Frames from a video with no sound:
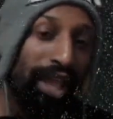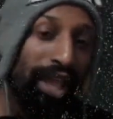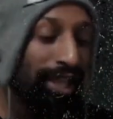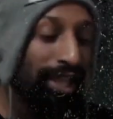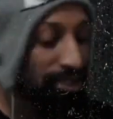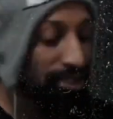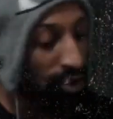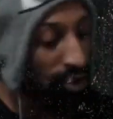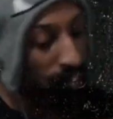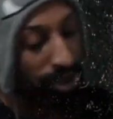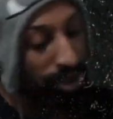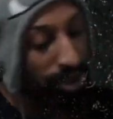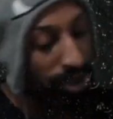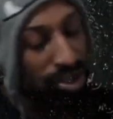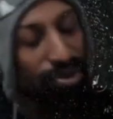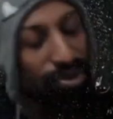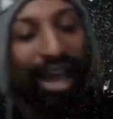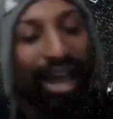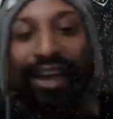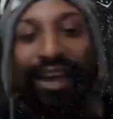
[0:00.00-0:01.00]
And so once
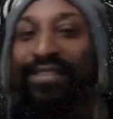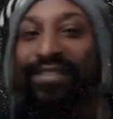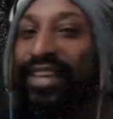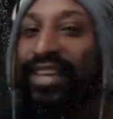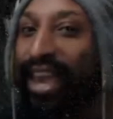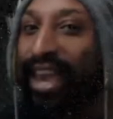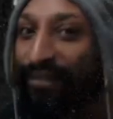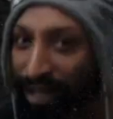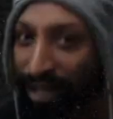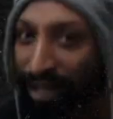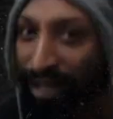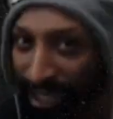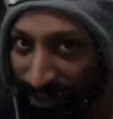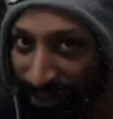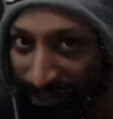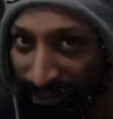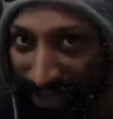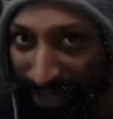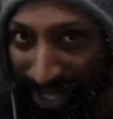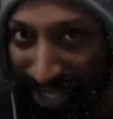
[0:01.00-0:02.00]
you have the evidence
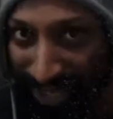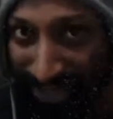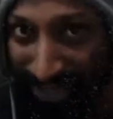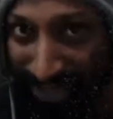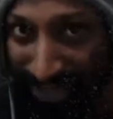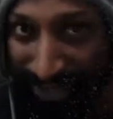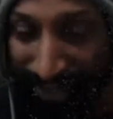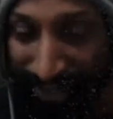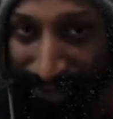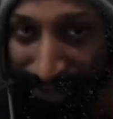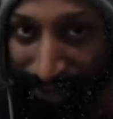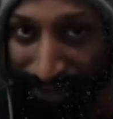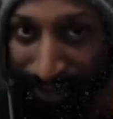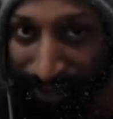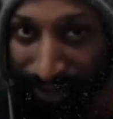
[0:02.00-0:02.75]
for this,